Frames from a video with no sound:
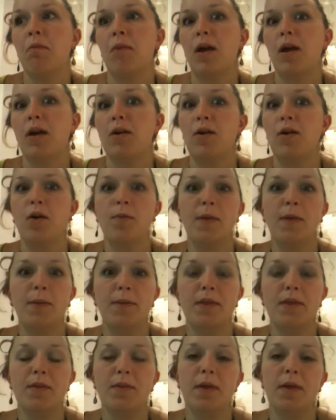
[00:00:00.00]
I don't know,
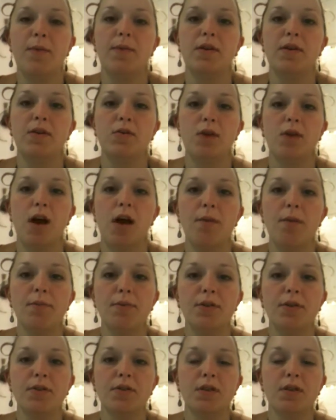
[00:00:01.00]
maybe the baby
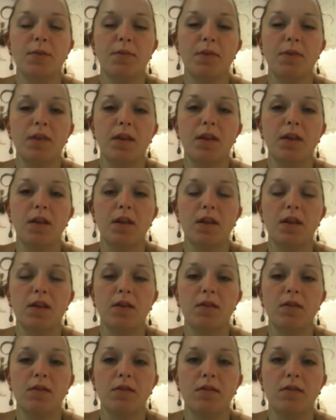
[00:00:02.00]
dropped or
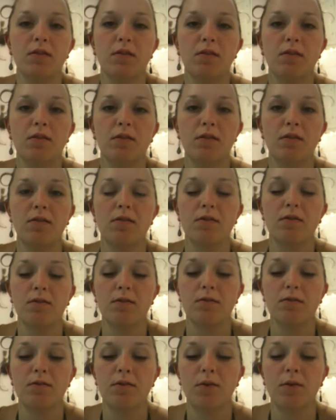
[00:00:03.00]
something,
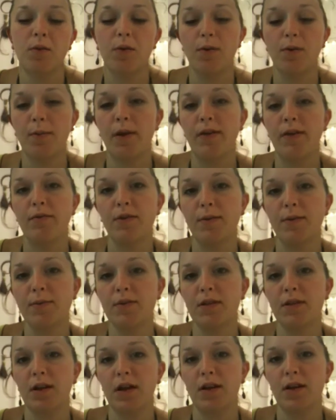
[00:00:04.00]
or my
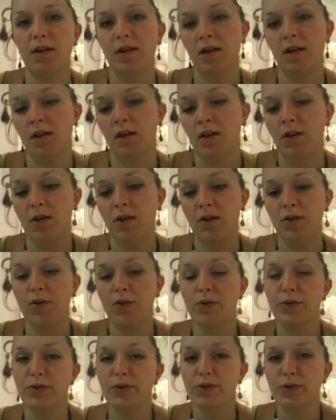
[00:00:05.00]
ribs got
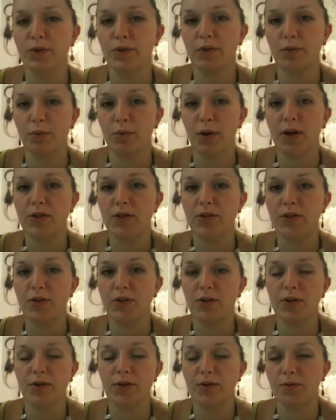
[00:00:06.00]
used to the pressure
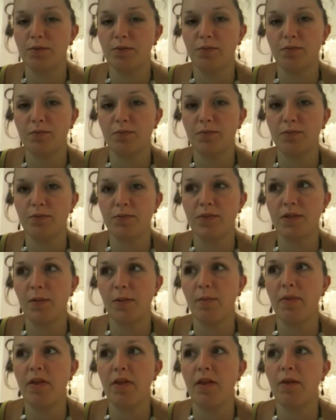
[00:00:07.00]
or
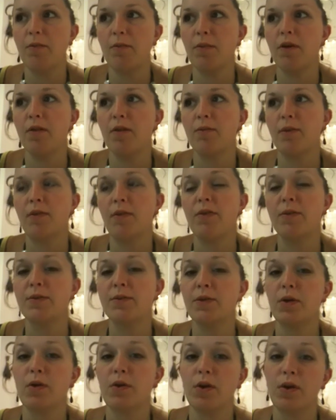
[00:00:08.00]
something, but my ribs
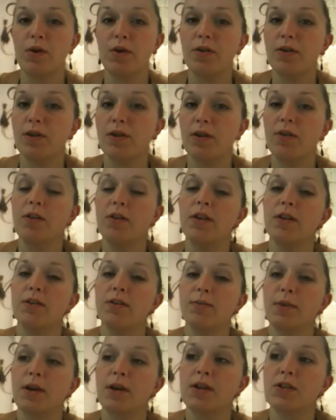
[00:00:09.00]
don't hurt nearly as
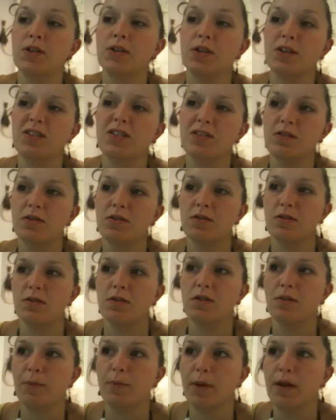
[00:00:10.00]
much. They still do a
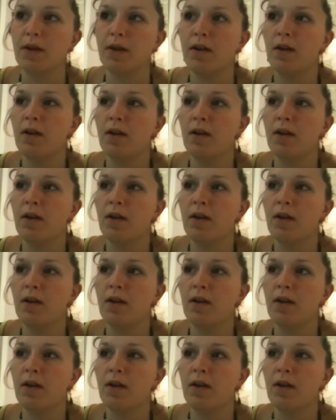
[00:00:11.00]
little bit.